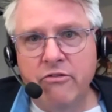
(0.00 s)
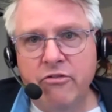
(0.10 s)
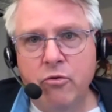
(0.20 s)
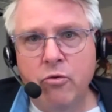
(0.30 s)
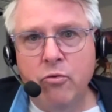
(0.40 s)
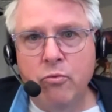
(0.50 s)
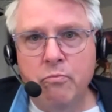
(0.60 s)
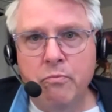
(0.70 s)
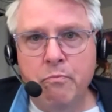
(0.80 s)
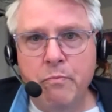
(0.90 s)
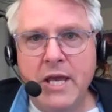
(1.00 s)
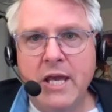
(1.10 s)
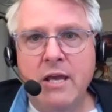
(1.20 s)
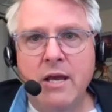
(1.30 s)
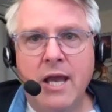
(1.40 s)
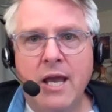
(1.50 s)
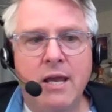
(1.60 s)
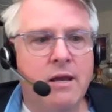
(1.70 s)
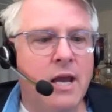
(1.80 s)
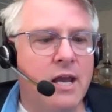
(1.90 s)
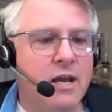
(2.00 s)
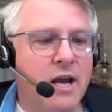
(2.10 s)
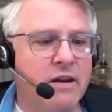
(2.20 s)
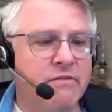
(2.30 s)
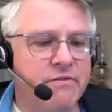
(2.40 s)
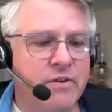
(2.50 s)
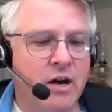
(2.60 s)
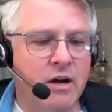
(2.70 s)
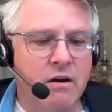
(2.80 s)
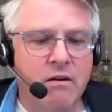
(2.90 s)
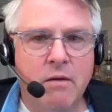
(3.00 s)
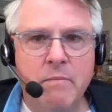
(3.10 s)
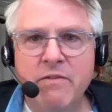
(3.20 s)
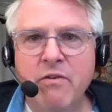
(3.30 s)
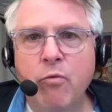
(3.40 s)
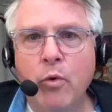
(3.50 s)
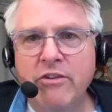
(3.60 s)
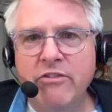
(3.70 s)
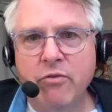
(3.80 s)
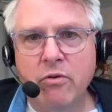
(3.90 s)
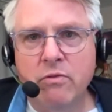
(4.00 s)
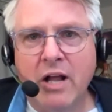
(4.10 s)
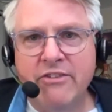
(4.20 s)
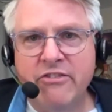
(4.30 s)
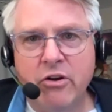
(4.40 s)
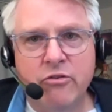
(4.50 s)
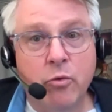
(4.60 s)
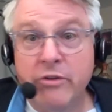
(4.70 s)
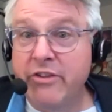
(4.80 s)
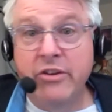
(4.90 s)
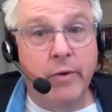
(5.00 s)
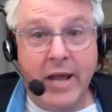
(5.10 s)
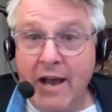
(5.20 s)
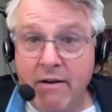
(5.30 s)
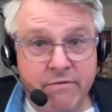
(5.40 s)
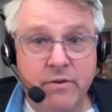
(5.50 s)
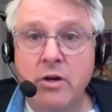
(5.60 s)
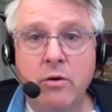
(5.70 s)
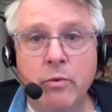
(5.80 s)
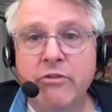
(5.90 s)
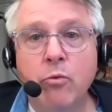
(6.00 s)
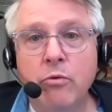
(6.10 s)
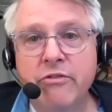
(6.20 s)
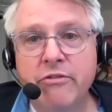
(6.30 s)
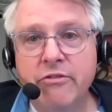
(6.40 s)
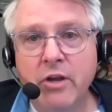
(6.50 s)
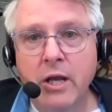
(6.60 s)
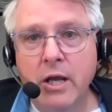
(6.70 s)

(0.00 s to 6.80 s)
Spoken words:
to be a kind of a bit of a voice for lots of territories that don't have resources.